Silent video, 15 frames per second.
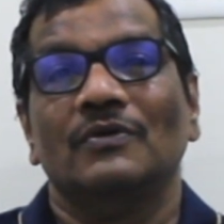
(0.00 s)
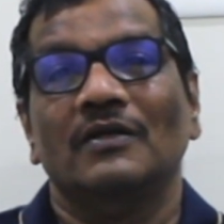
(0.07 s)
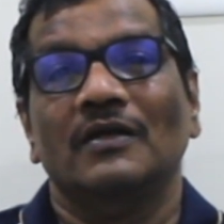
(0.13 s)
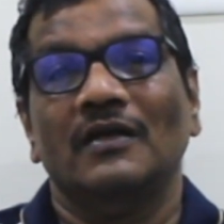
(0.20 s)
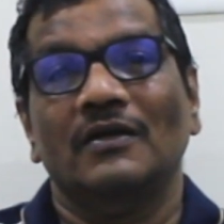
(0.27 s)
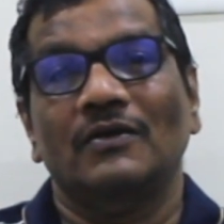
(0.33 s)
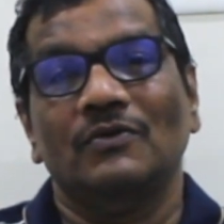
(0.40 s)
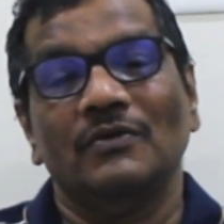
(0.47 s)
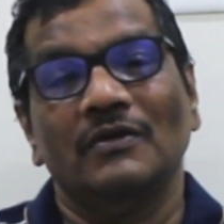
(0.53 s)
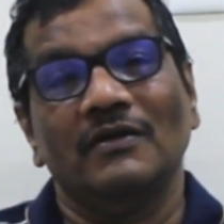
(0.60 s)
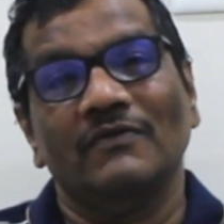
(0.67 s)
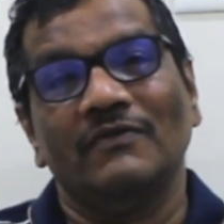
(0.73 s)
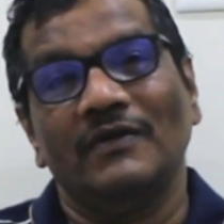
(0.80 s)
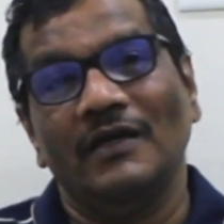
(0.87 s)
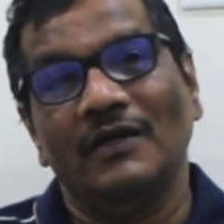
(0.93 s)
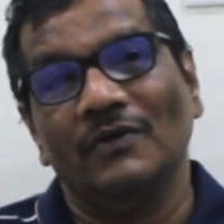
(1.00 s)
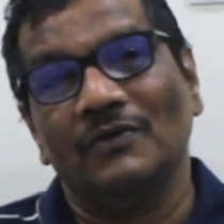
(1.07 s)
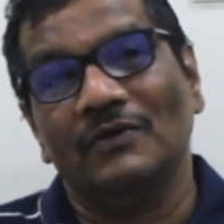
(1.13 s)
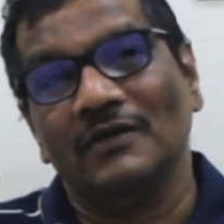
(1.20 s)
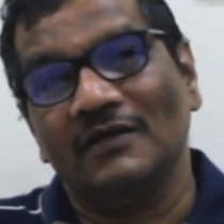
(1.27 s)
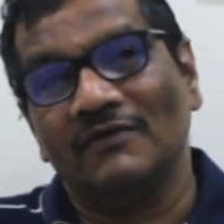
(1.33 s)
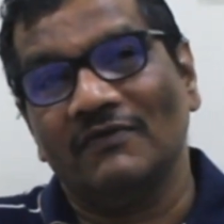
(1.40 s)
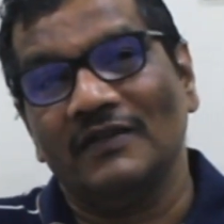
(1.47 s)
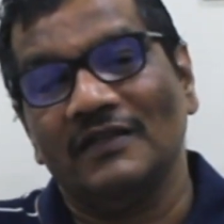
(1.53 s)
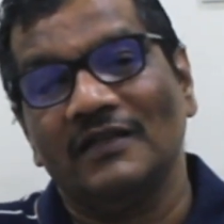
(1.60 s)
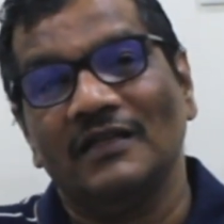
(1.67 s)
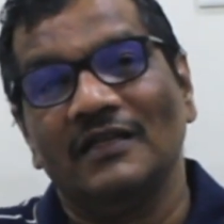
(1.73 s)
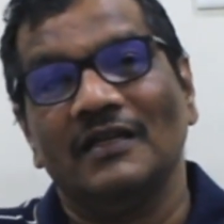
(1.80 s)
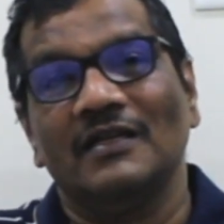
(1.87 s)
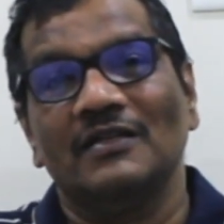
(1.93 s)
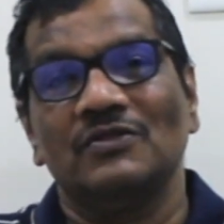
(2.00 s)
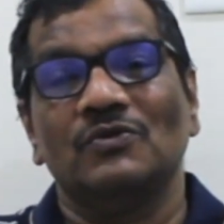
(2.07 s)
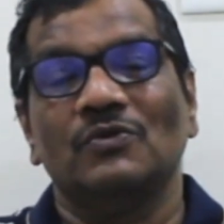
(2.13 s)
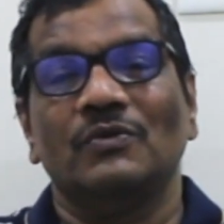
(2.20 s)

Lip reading: every donor whether he has